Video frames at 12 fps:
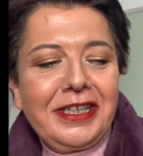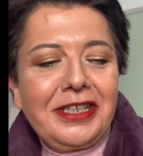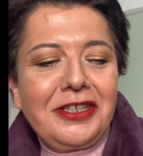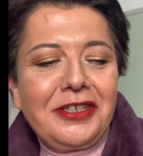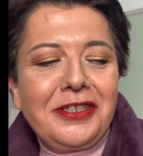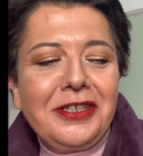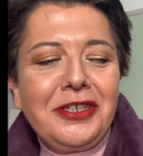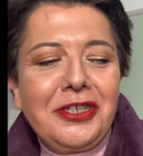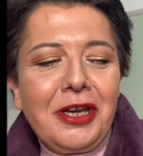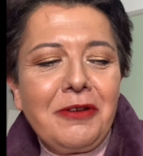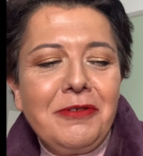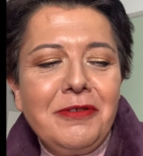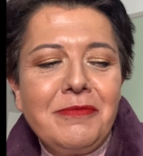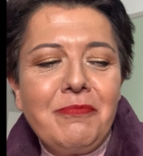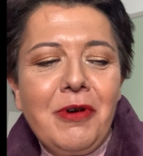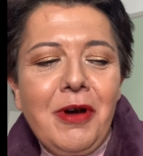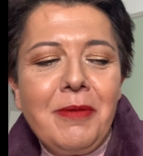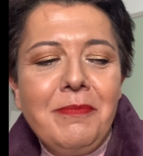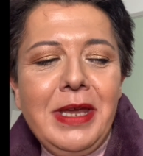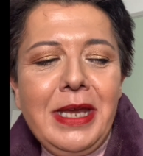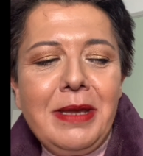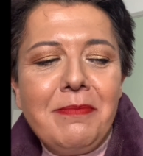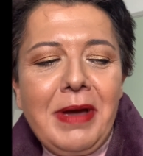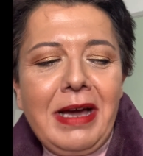just to show you what I mean
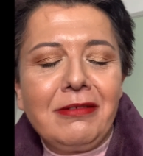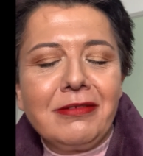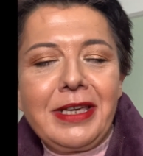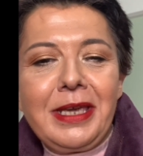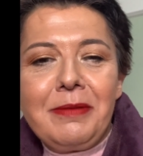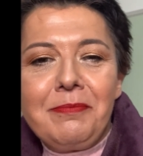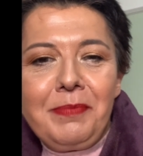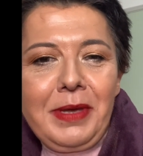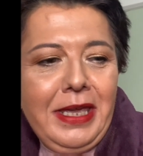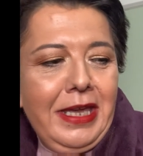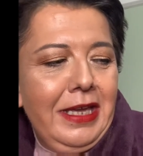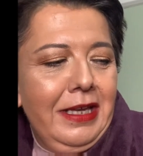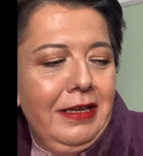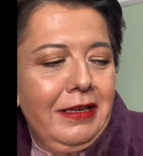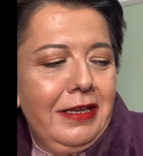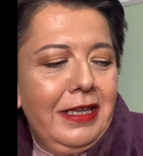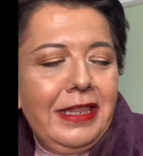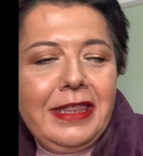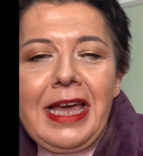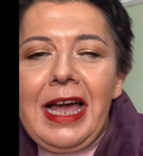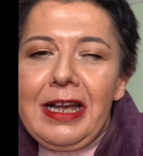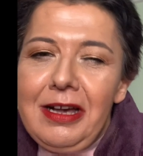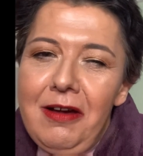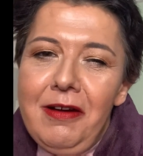about it being
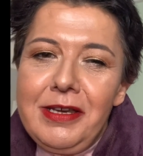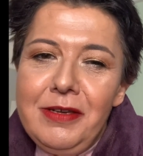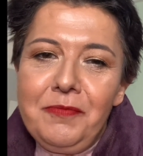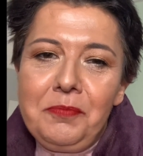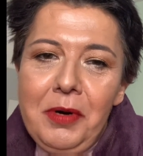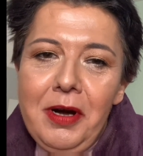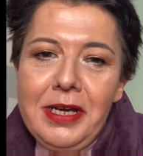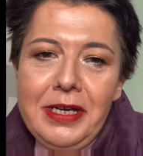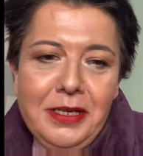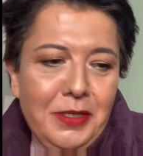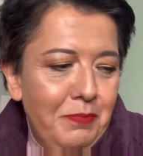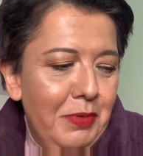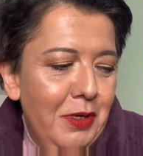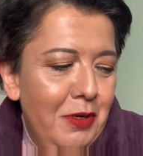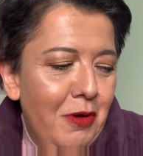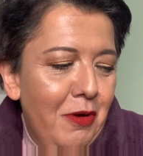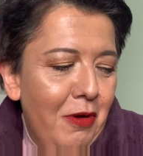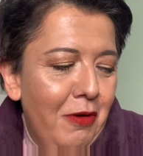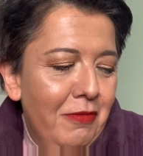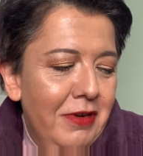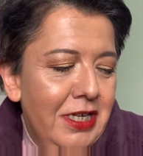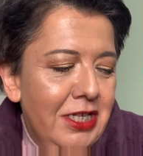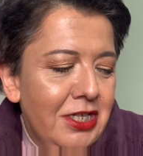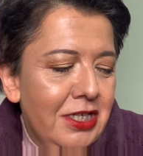that kind of brightness, but not
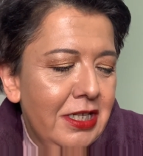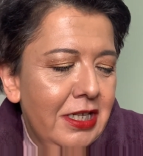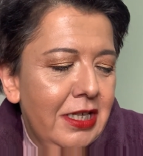orange.